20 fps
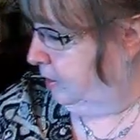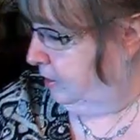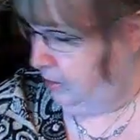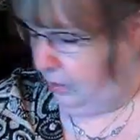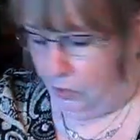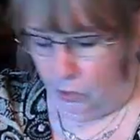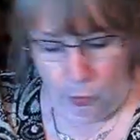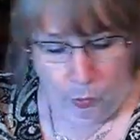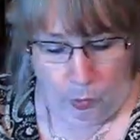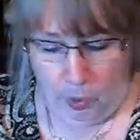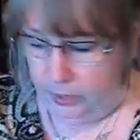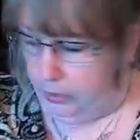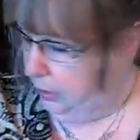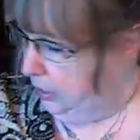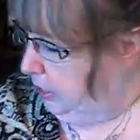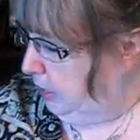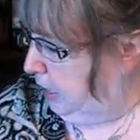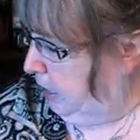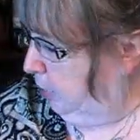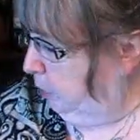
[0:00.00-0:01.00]
The one
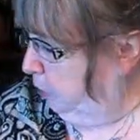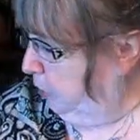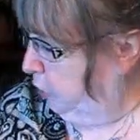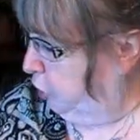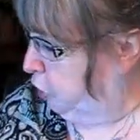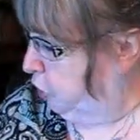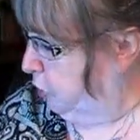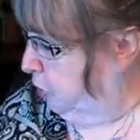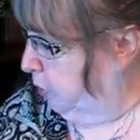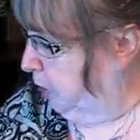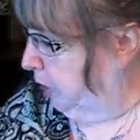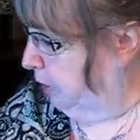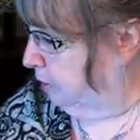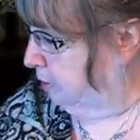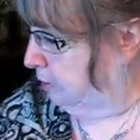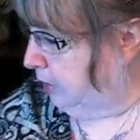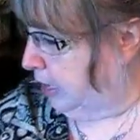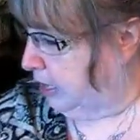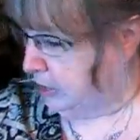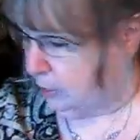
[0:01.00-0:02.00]
that I was showing
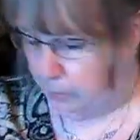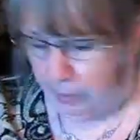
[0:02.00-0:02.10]
as